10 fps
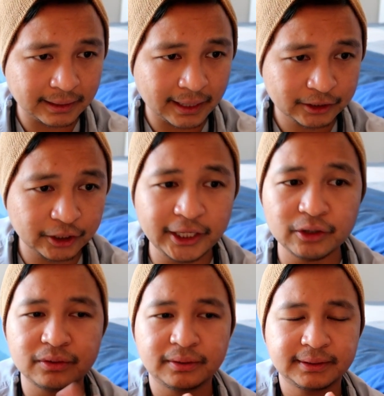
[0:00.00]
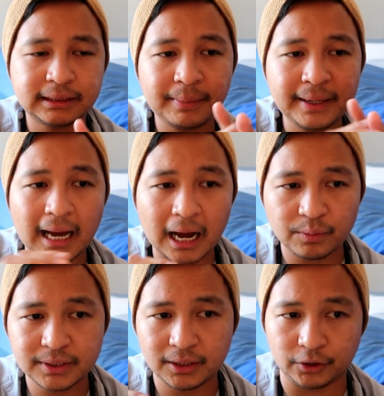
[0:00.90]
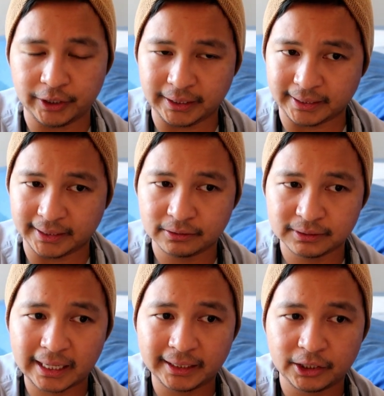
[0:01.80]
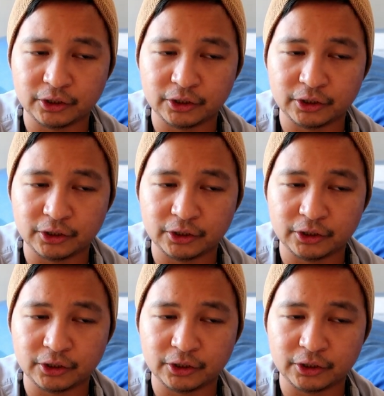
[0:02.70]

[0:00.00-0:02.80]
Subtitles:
Ito na yung, sa may hours and earning, nakita